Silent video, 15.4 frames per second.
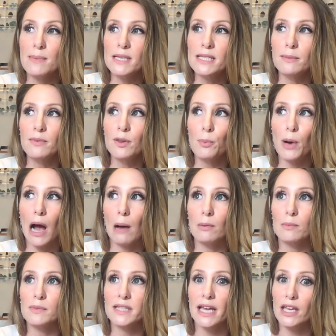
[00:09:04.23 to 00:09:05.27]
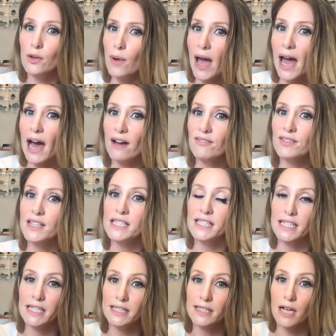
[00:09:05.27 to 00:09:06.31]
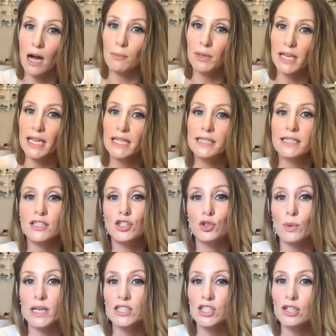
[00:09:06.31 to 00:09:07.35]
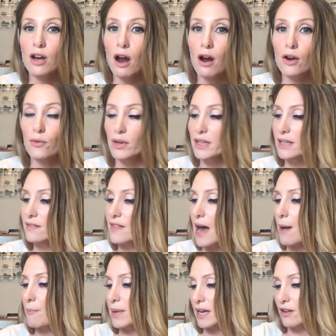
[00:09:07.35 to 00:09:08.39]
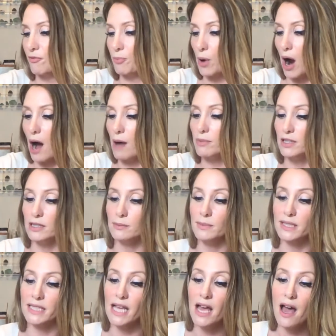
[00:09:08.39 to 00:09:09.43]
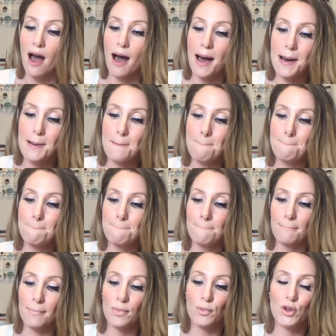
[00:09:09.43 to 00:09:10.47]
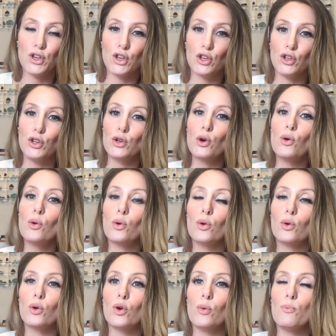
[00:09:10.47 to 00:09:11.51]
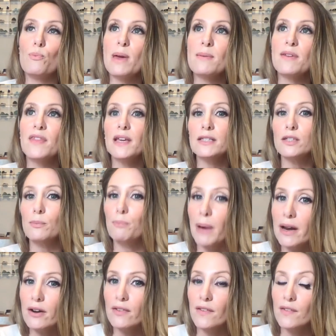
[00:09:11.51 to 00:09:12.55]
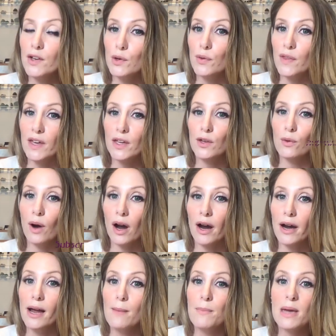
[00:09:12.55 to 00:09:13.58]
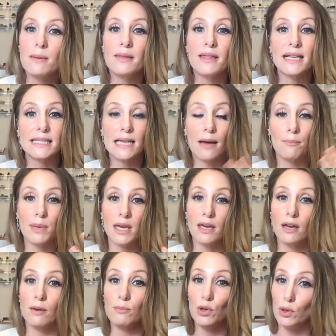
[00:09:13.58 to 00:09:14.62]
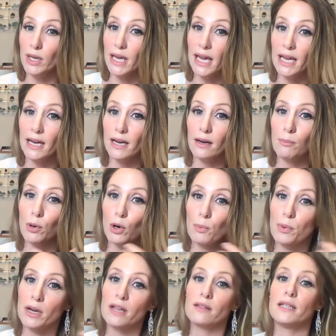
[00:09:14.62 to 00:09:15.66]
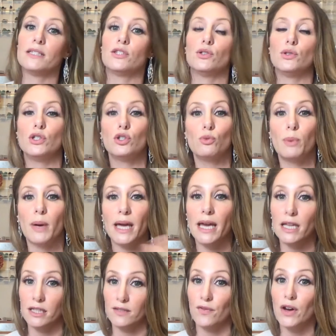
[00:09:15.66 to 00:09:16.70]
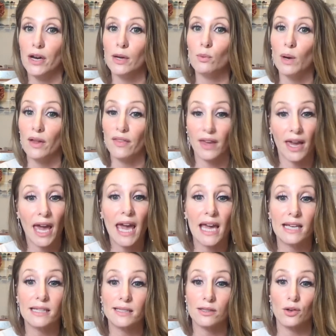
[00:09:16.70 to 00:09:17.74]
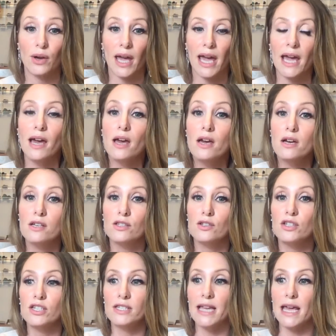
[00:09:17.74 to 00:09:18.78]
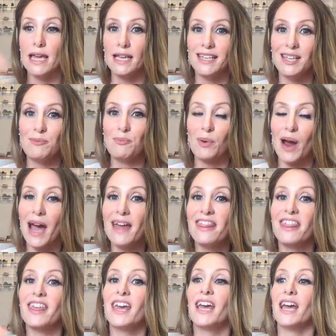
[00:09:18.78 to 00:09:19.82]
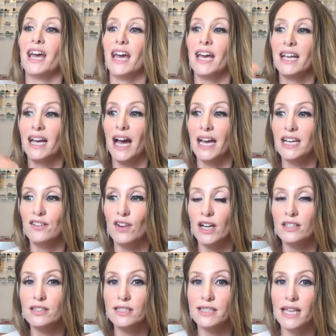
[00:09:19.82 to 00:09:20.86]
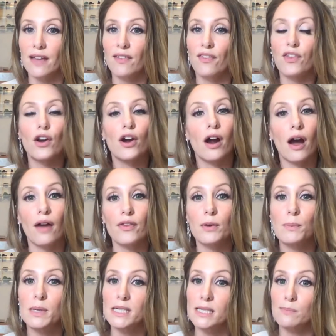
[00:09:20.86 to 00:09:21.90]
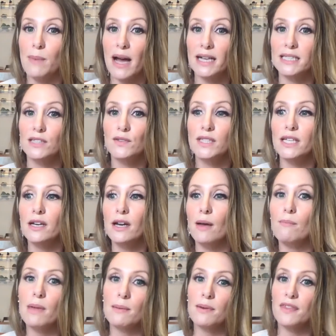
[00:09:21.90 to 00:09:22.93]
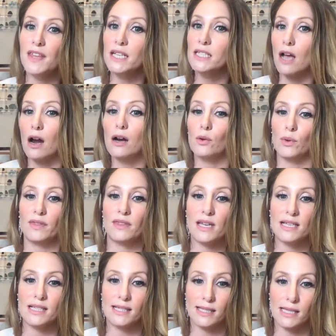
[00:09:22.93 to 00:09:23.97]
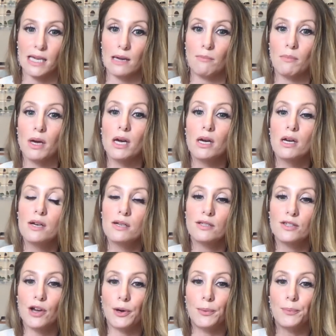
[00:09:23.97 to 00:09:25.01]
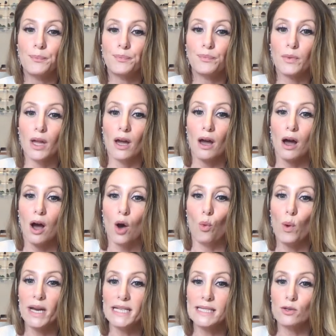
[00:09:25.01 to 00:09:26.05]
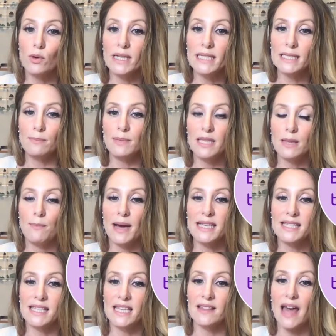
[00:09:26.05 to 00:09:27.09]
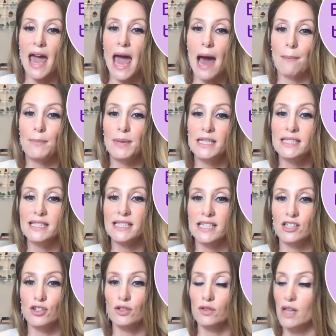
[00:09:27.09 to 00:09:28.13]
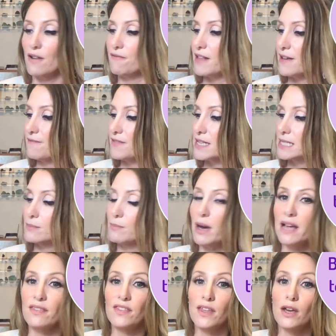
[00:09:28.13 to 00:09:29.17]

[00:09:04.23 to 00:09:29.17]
some of the problems that you have in this it's complicated situation aren't really that big of problems um, you don't maybe things are better than you think you are maybe that's not being communicated appropriately to you but it's very well the case okay so just take a deep breath and kind of understand that there are other perspectives here and maybe things aren't what they seem so what is going to be the best thing that happens in your love life this month